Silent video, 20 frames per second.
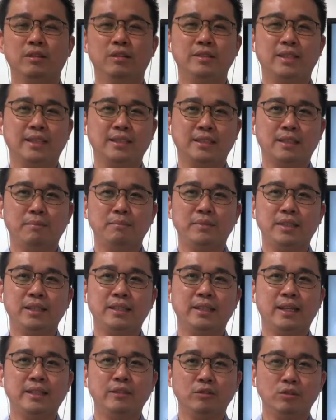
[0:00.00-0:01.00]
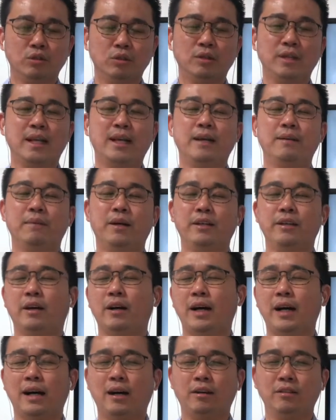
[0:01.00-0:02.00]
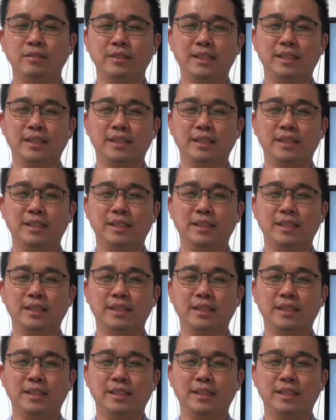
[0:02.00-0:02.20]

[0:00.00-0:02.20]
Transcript: there's something that you don't like about your house,